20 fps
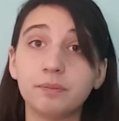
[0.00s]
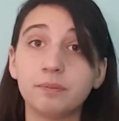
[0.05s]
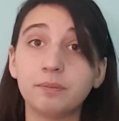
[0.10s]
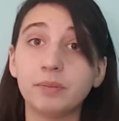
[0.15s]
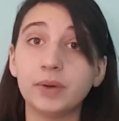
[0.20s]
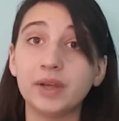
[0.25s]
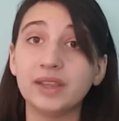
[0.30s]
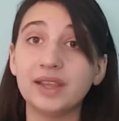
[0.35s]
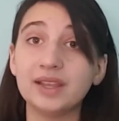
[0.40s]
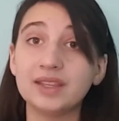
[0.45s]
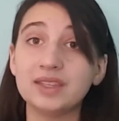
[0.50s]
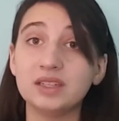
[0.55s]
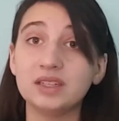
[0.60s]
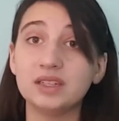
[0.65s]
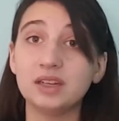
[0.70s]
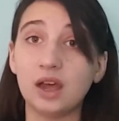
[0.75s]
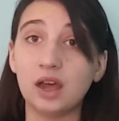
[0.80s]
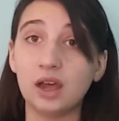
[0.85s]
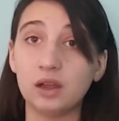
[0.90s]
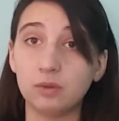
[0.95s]
But that's
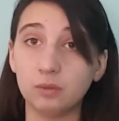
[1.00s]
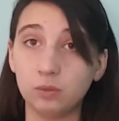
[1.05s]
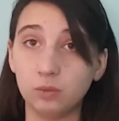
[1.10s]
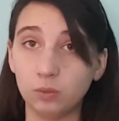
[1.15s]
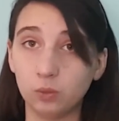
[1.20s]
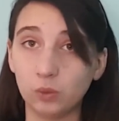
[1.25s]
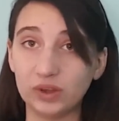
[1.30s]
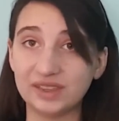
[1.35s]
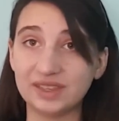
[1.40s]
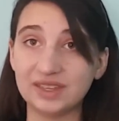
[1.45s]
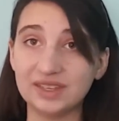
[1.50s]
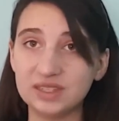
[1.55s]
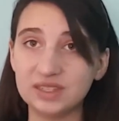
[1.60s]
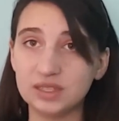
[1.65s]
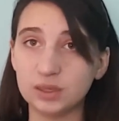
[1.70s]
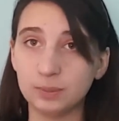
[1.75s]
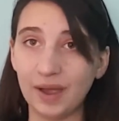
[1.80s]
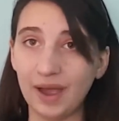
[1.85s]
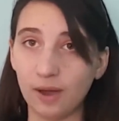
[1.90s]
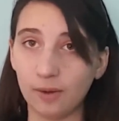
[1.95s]
not what this is
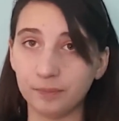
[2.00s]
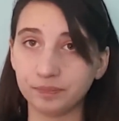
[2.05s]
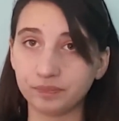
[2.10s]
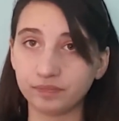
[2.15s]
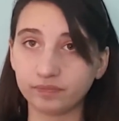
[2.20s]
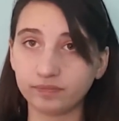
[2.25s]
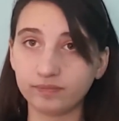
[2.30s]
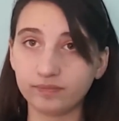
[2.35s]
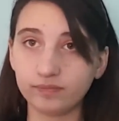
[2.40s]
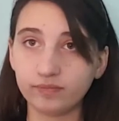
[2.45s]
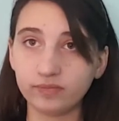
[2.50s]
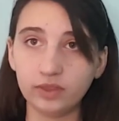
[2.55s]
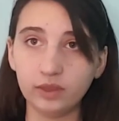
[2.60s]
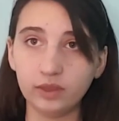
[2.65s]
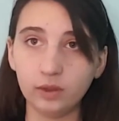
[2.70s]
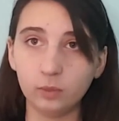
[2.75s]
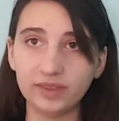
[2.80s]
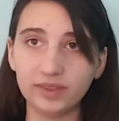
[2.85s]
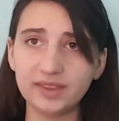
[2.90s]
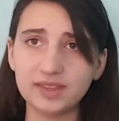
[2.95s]
about.
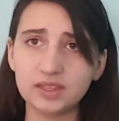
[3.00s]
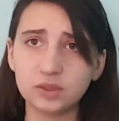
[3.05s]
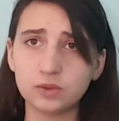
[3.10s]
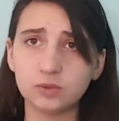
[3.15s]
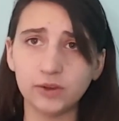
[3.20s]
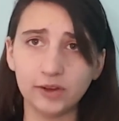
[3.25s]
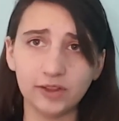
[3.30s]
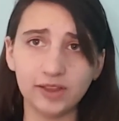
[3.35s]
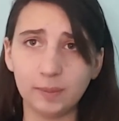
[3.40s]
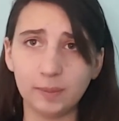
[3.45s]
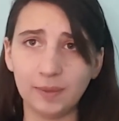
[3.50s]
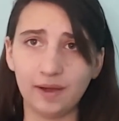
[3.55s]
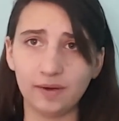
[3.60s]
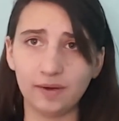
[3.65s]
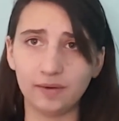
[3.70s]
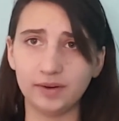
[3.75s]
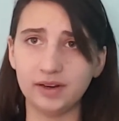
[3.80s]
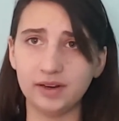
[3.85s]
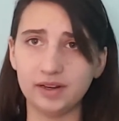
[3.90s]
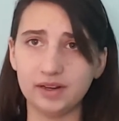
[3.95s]
What this is really
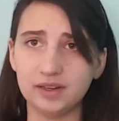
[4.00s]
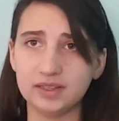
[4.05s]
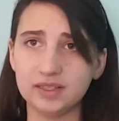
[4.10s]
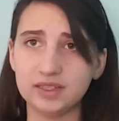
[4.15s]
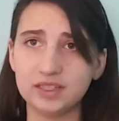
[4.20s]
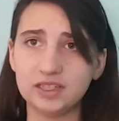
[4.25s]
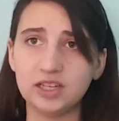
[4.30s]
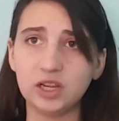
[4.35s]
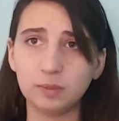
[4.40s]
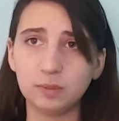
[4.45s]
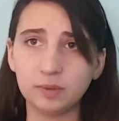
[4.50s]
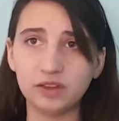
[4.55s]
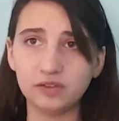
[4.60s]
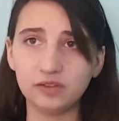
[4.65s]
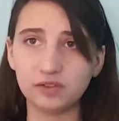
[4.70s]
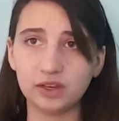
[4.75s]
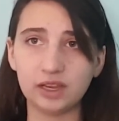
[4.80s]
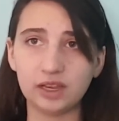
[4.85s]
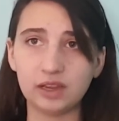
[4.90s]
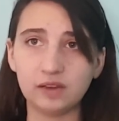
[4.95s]
about is still
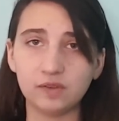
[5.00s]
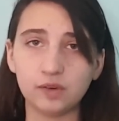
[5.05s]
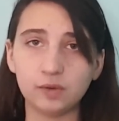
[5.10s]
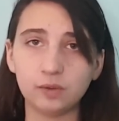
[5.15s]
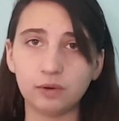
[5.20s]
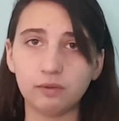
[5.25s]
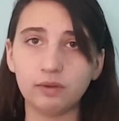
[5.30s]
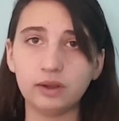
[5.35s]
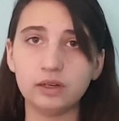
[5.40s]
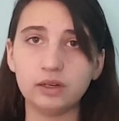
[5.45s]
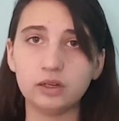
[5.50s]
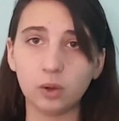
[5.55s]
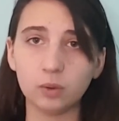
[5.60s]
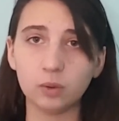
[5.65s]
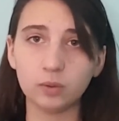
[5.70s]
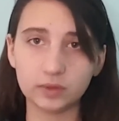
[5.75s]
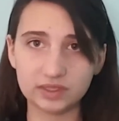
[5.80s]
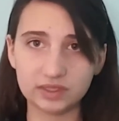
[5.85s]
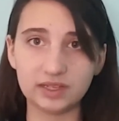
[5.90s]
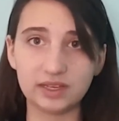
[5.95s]
believing even when we
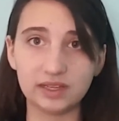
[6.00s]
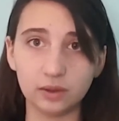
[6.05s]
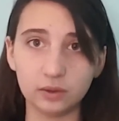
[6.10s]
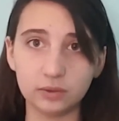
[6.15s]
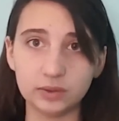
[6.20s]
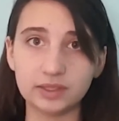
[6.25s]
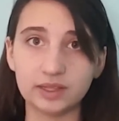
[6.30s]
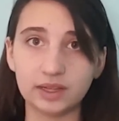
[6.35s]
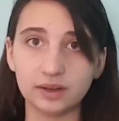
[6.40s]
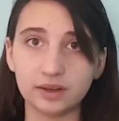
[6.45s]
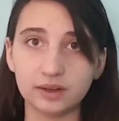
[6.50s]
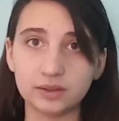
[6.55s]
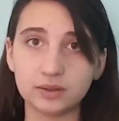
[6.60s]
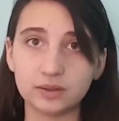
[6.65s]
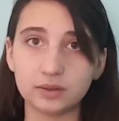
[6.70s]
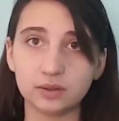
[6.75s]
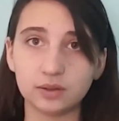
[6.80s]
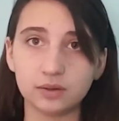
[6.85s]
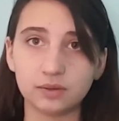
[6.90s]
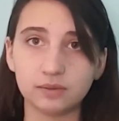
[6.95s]
don't see those
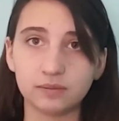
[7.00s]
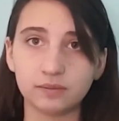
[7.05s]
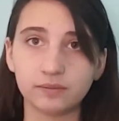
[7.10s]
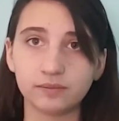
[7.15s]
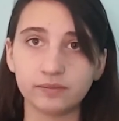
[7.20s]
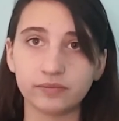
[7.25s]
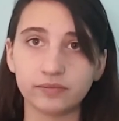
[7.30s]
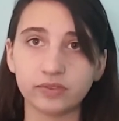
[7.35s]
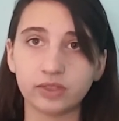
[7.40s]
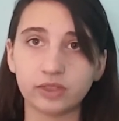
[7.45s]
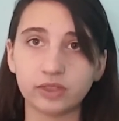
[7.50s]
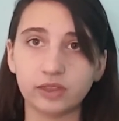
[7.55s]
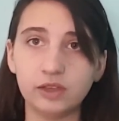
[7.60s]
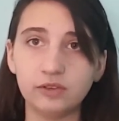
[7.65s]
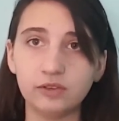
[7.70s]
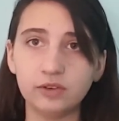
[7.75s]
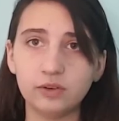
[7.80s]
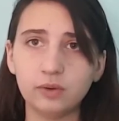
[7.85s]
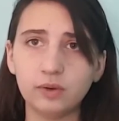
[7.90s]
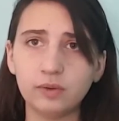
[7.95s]
things.
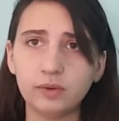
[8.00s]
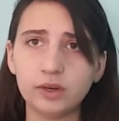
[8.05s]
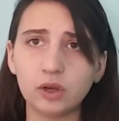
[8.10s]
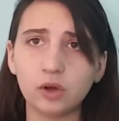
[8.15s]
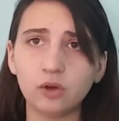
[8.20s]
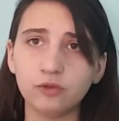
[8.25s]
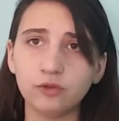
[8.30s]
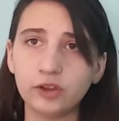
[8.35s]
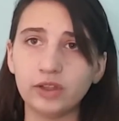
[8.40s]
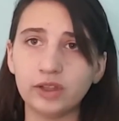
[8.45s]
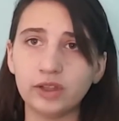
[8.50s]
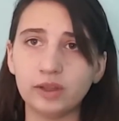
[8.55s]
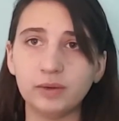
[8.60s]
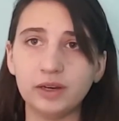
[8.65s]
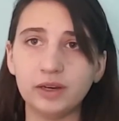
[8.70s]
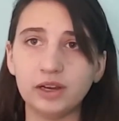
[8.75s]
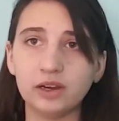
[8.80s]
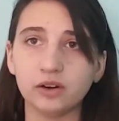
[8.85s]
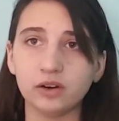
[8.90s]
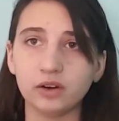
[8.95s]
Even when we don't feel Him
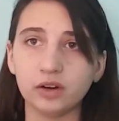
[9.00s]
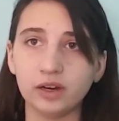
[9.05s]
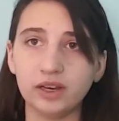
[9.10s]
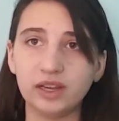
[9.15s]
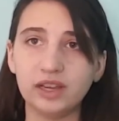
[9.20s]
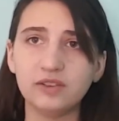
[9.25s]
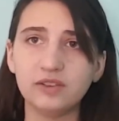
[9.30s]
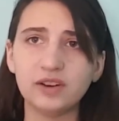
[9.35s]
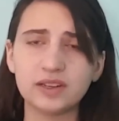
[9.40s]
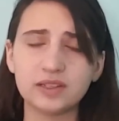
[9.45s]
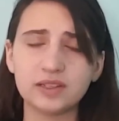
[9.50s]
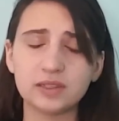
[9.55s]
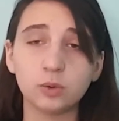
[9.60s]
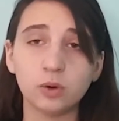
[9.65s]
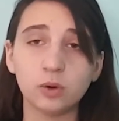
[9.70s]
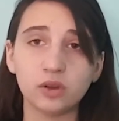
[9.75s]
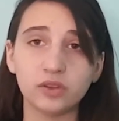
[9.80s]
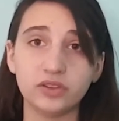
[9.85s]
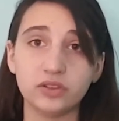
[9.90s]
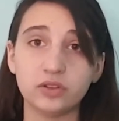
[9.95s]
near, and even as the
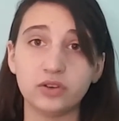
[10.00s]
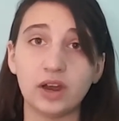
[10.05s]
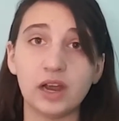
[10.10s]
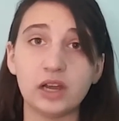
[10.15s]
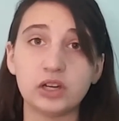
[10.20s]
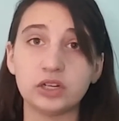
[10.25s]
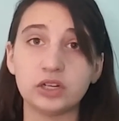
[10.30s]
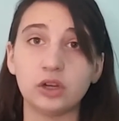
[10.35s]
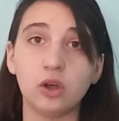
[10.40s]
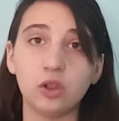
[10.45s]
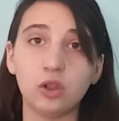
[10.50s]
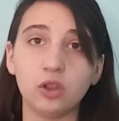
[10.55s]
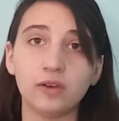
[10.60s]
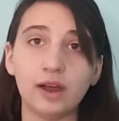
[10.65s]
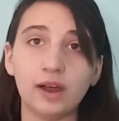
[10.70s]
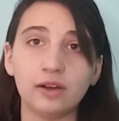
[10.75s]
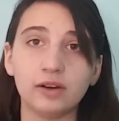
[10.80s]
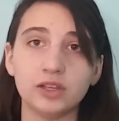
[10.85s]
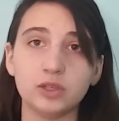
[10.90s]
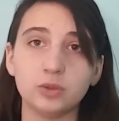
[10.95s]
world is crashing all
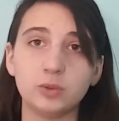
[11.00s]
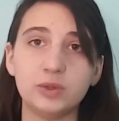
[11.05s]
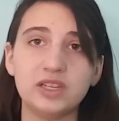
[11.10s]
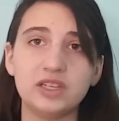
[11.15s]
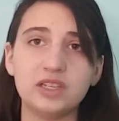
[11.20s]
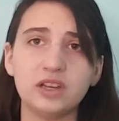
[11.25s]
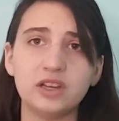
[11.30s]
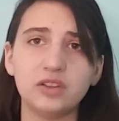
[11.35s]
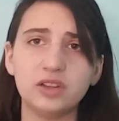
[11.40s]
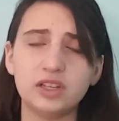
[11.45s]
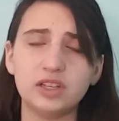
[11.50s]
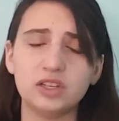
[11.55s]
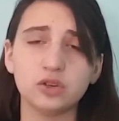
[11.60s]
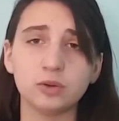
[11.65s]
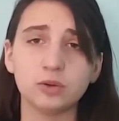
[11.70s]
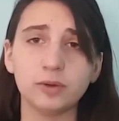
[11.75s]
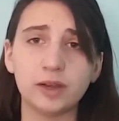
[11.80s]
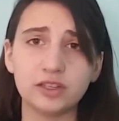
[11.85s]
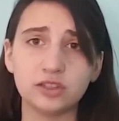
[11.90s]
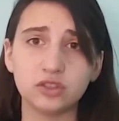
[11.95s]
around us, we still need to
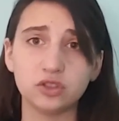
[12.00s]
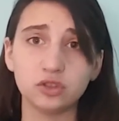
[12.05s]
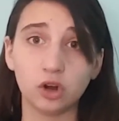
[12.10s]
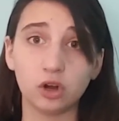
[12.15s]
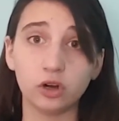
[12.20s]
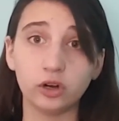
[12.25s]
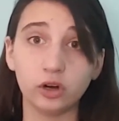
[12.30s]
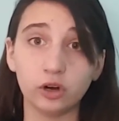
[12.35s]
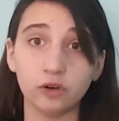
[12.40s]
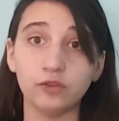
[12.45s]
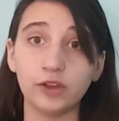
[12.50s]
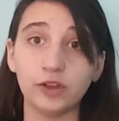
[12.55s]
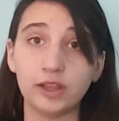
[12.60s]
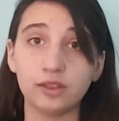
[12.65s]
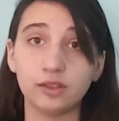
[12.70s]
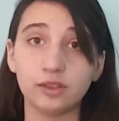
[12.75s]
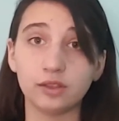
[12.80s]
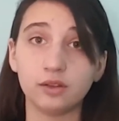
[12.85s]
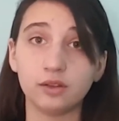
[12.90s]
remain strong in our faith.